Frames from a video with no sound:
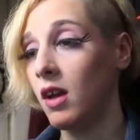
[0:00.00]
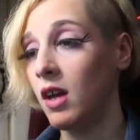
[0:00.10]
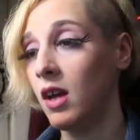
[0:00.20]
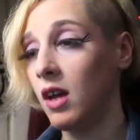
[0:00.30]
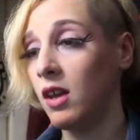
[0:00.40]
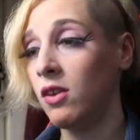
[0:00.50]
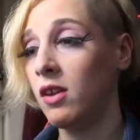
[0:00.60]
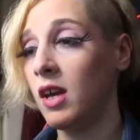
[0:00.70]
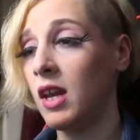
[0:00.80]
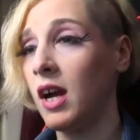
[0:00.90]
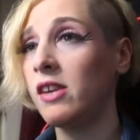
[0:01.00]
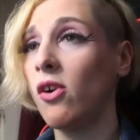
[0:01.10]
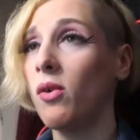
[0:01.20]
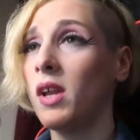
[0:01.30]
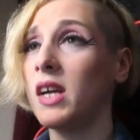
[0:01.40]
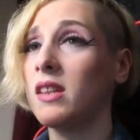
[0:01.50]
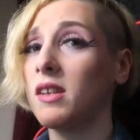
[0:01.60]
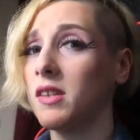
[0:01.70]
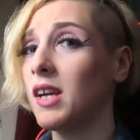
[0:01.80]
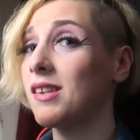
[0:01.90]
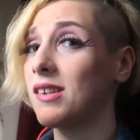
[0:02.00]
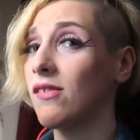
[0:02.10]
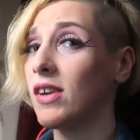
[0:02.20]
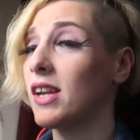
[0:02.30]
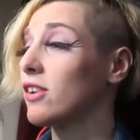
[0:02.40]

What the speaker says: And I don't like the taste of it.